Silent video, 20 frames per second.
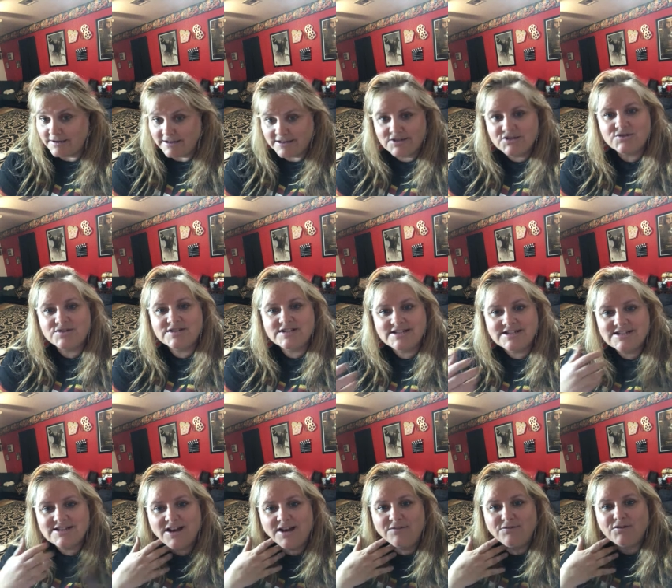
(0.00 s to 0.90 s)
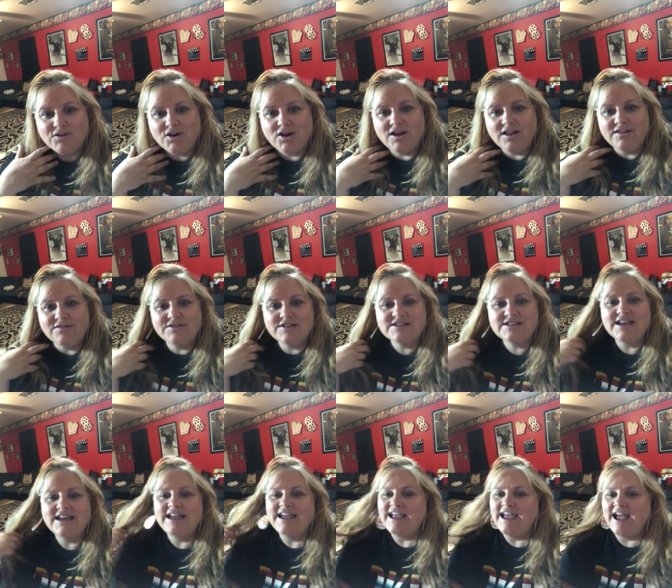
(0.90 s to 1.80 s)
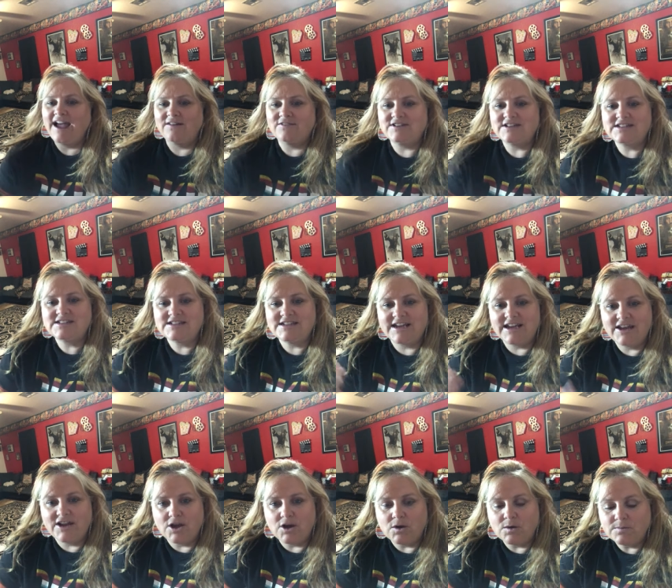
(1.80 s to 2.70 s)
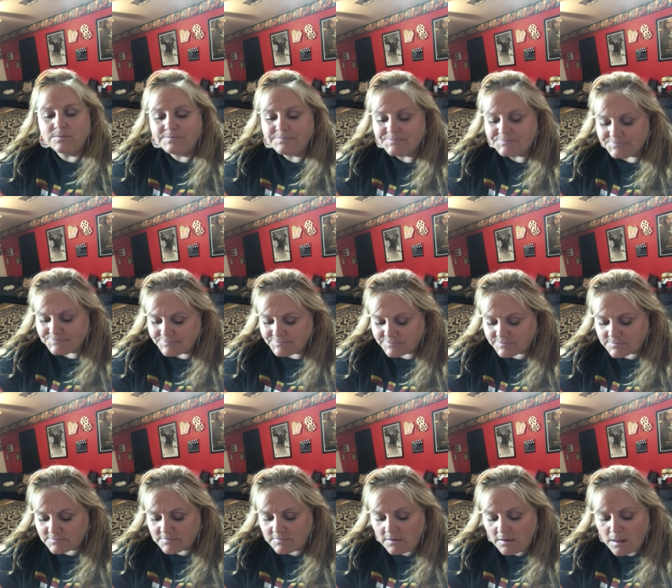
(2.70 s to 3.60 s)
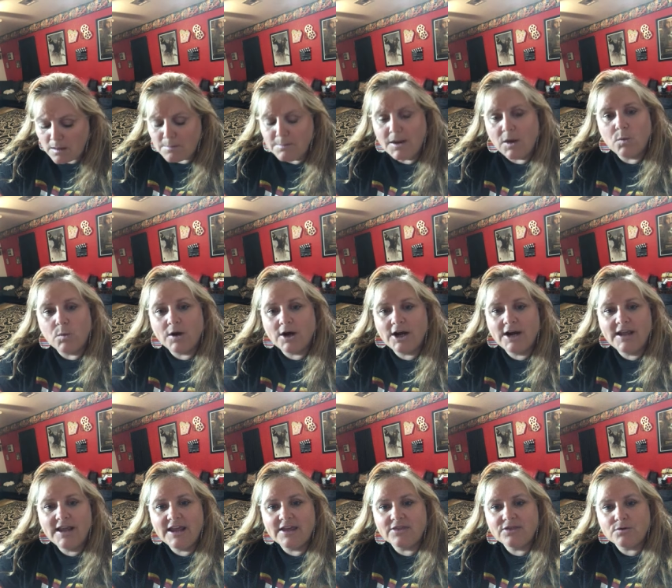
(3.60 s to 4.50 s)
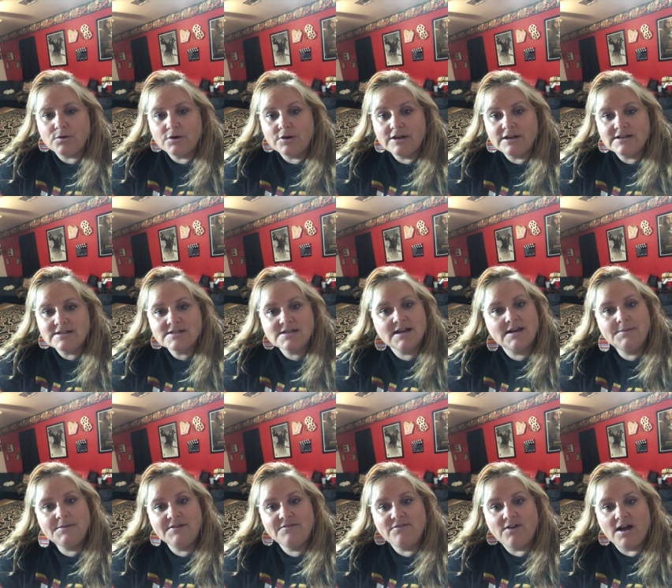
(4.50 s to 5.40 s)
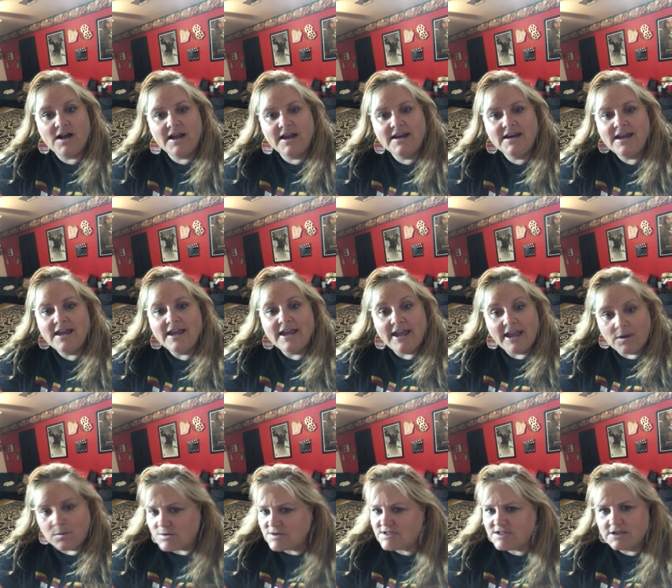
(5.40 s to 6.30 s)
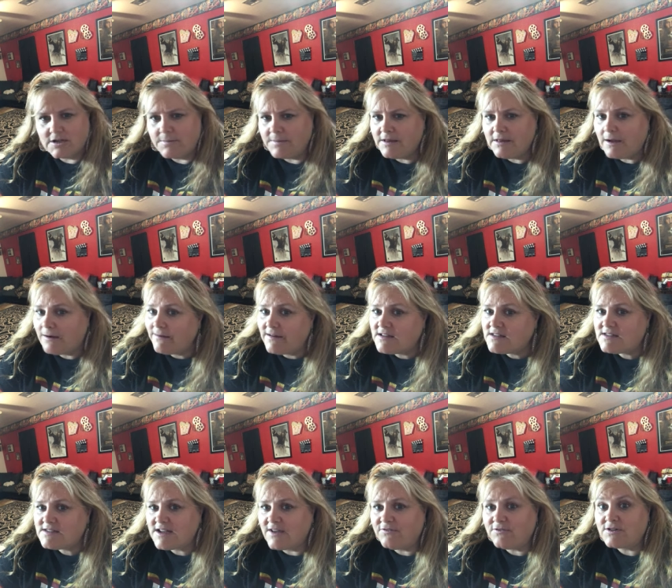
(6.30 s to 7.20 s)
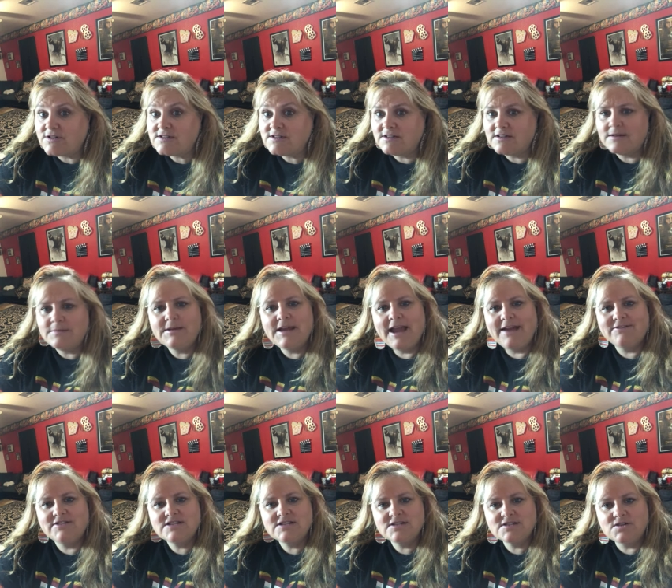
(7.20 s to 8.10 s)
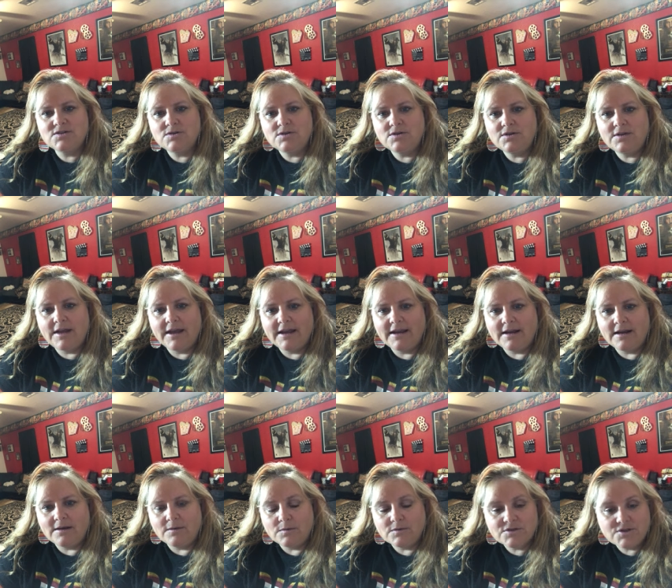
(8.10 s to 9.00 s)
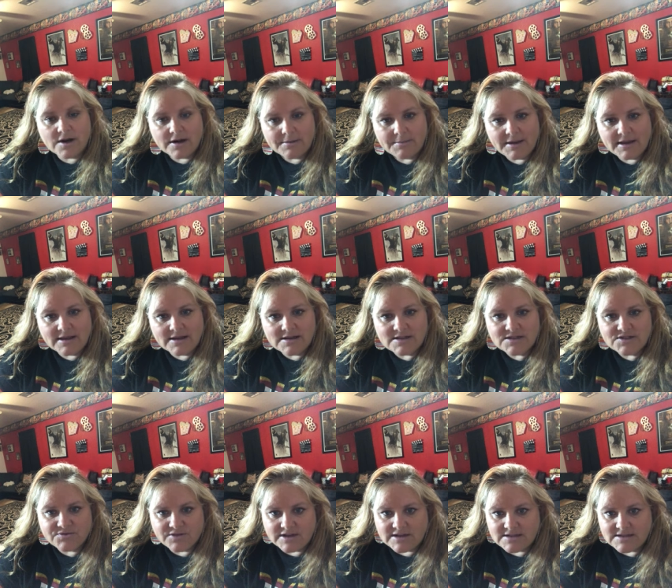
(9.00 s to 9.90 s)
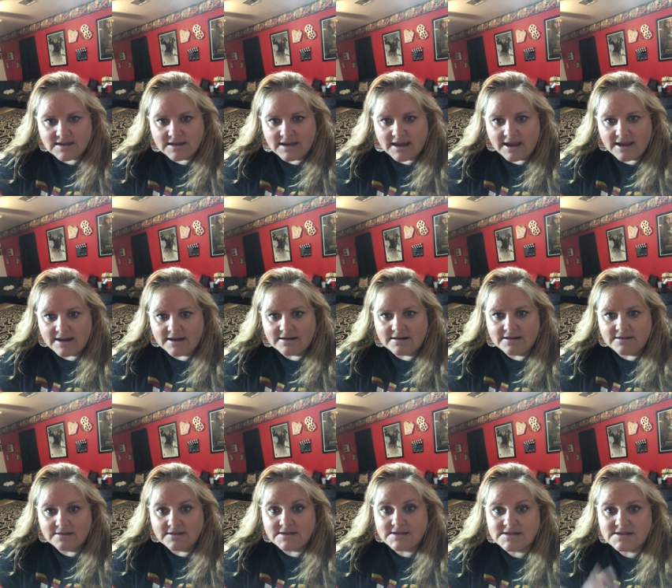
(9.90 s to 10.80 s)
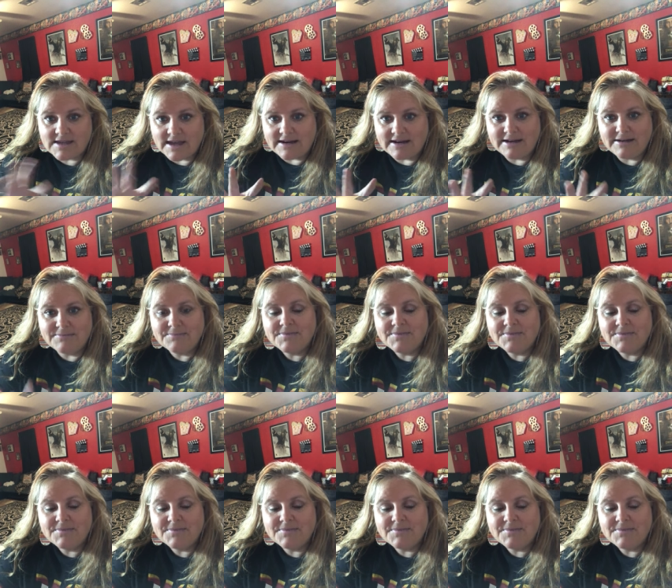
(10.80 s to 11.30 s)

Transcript: interesting time for all of us having to stay home but we're going to get through it and it's going to be fine and we're still going to be learning stuff we're still going to be having school and i will try to make it as fun as i can in this setting